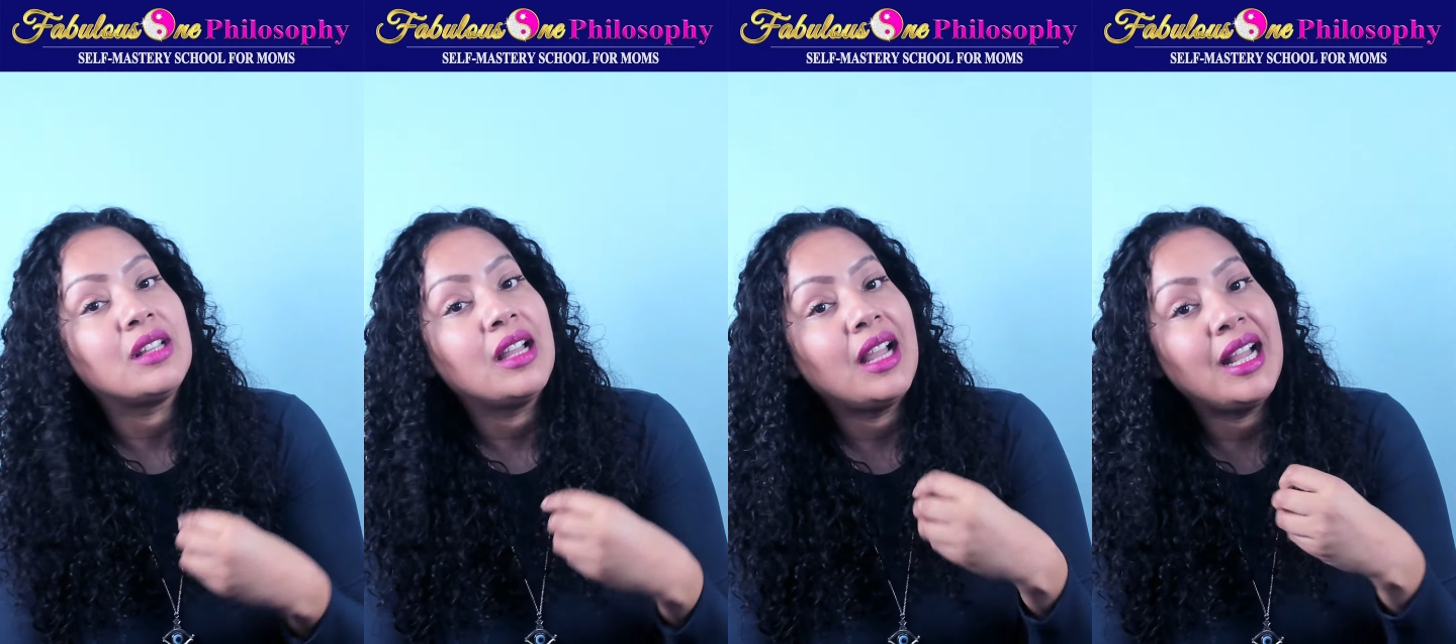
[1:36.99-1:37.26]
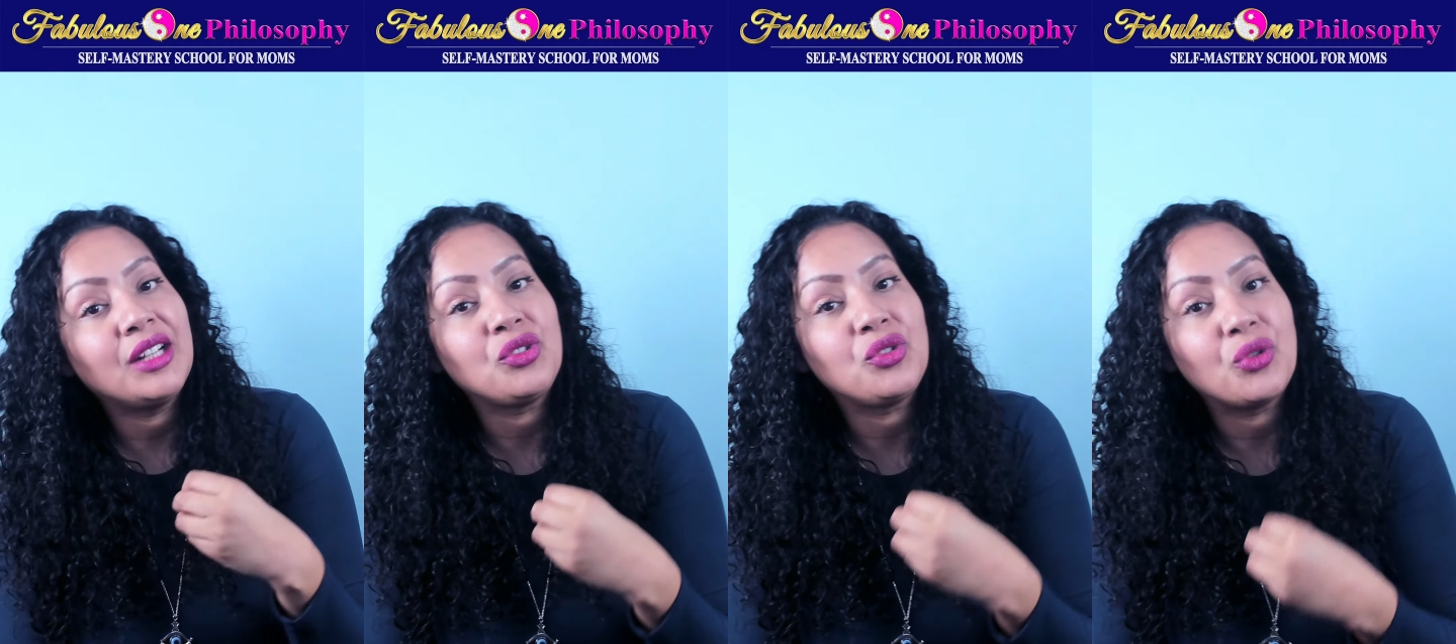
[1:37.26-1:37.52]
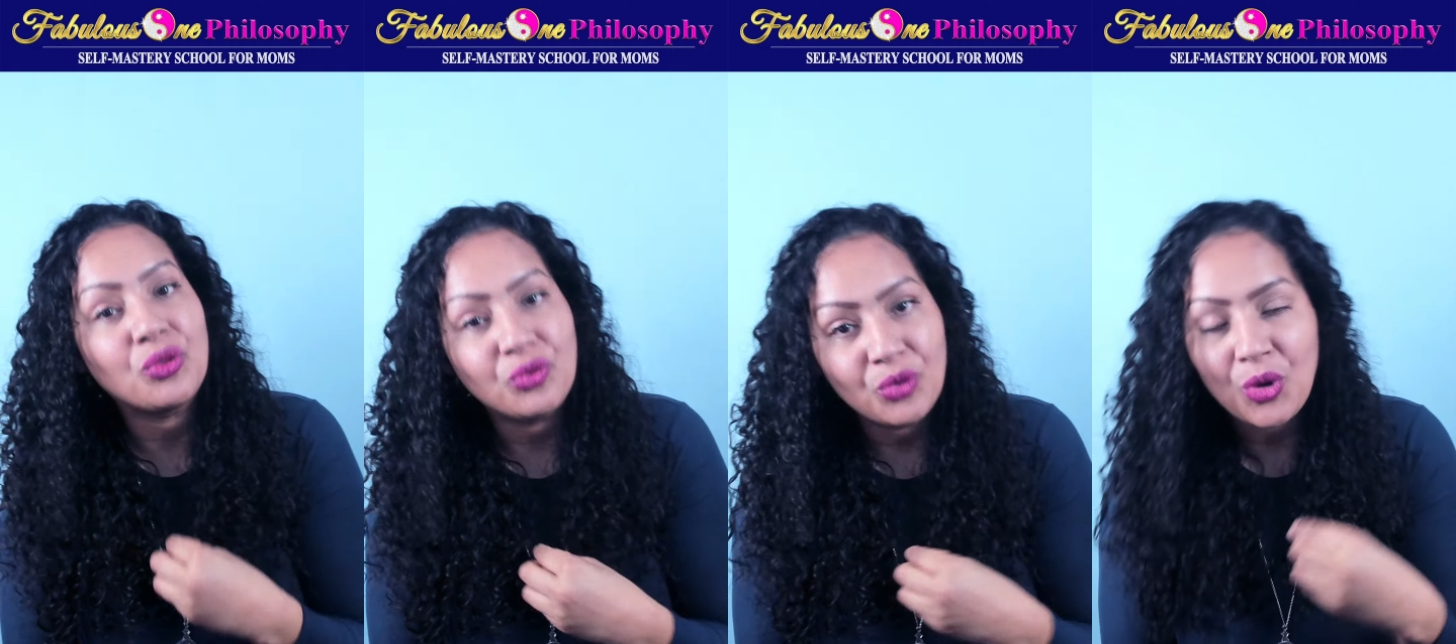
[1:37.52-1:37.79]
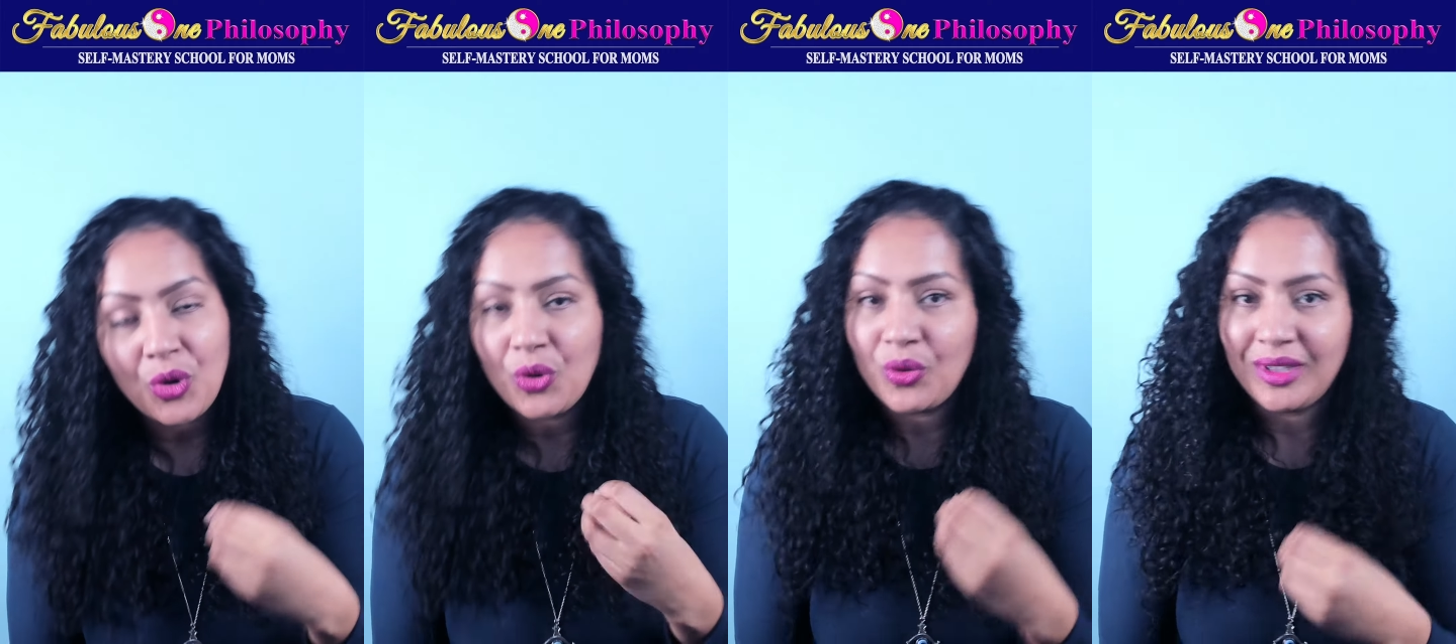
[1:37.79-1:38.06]
and your
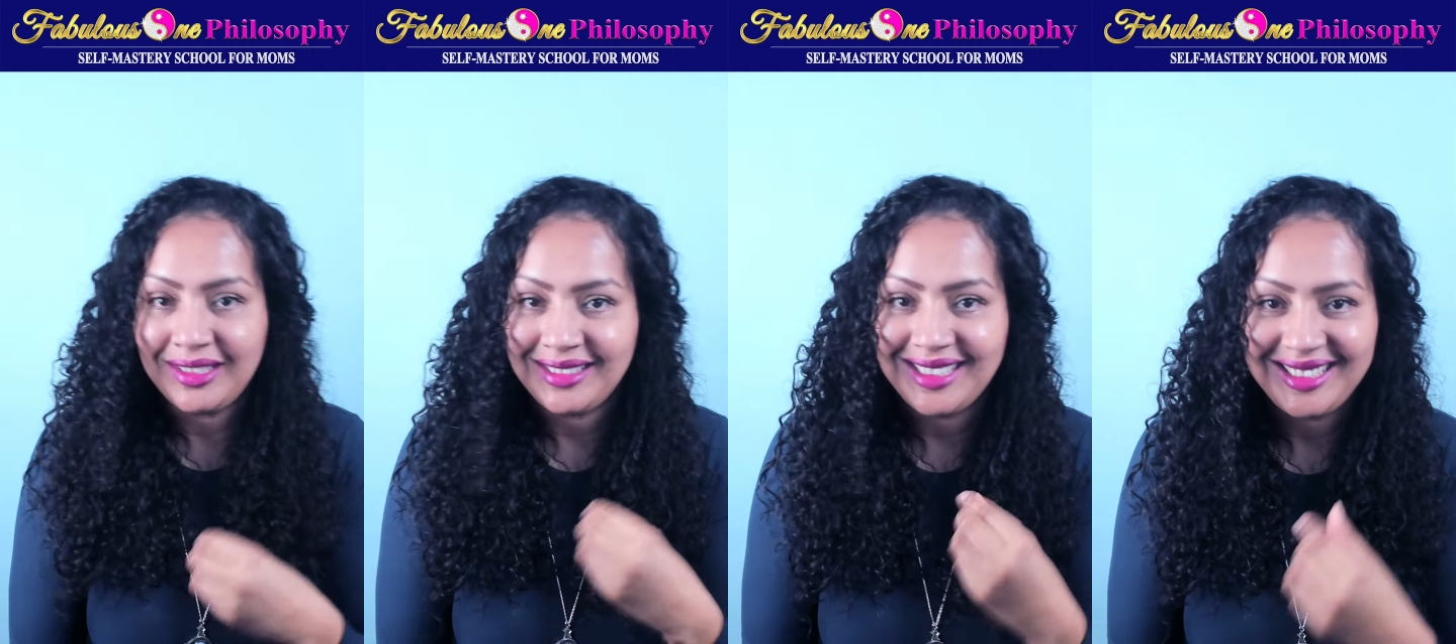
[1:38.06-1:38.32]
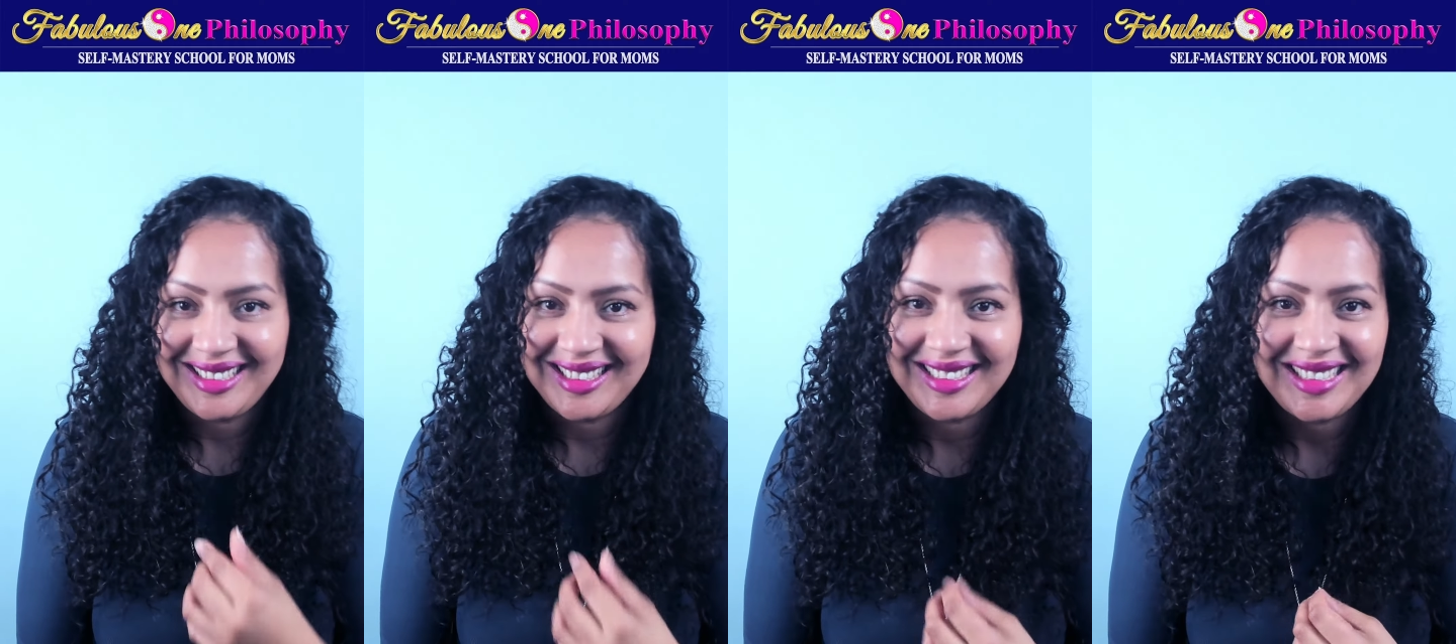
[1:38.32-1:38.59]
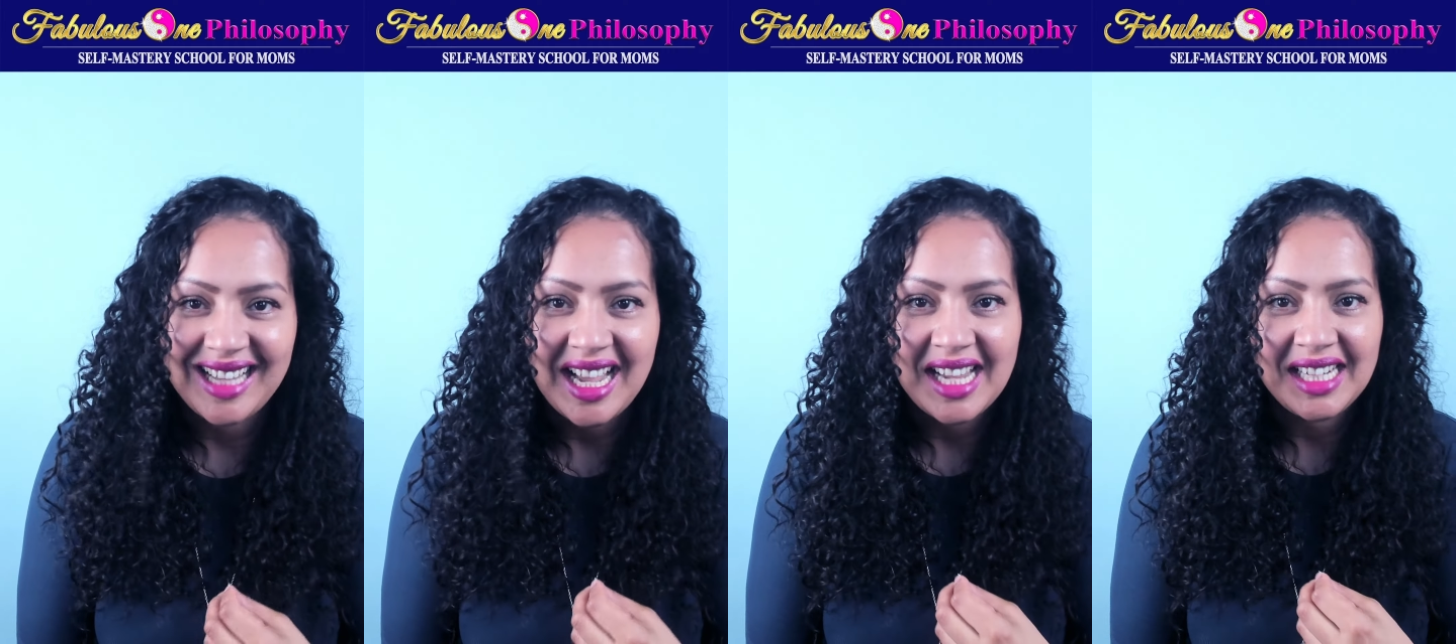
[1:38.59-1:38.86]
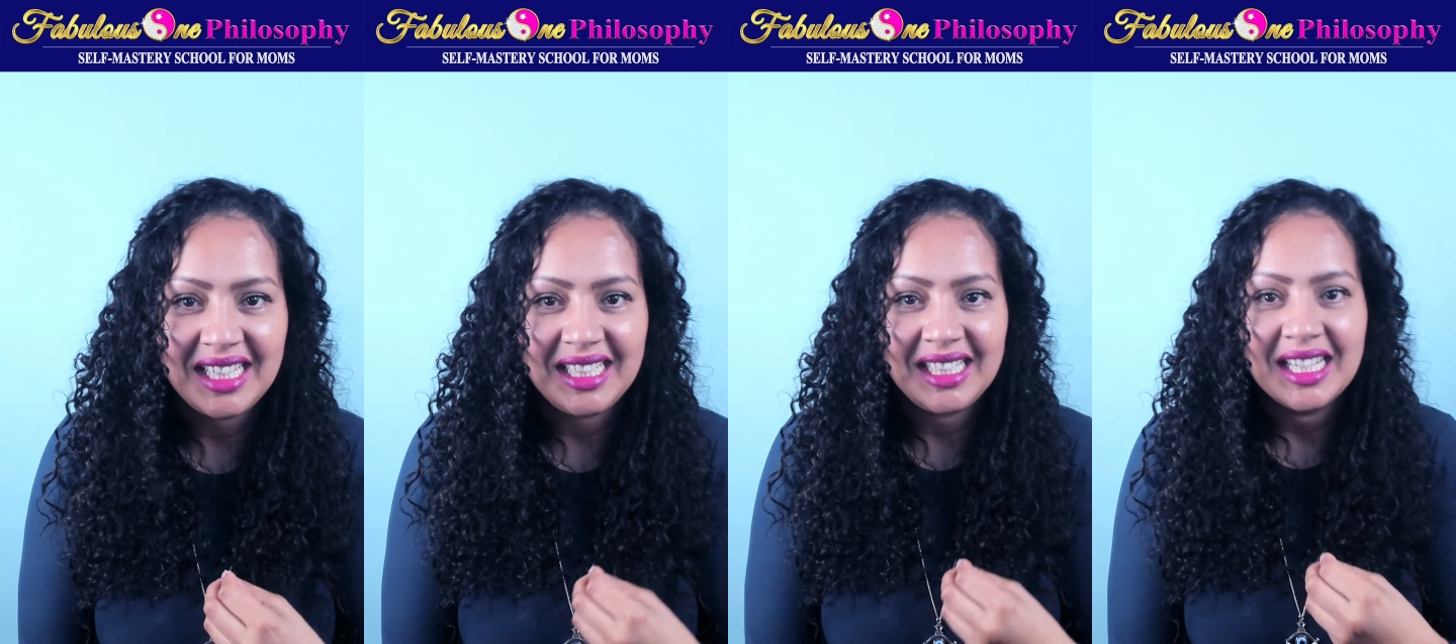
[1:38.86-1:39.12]
role in this
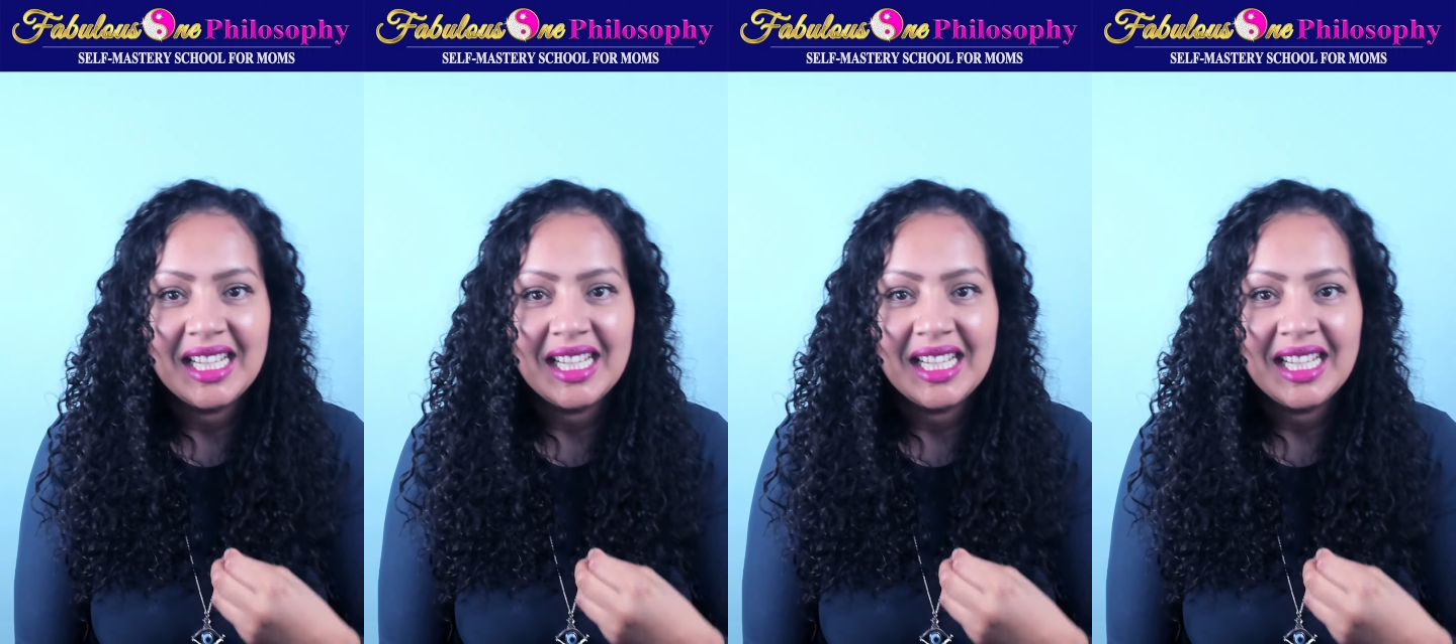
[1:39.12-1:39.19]
society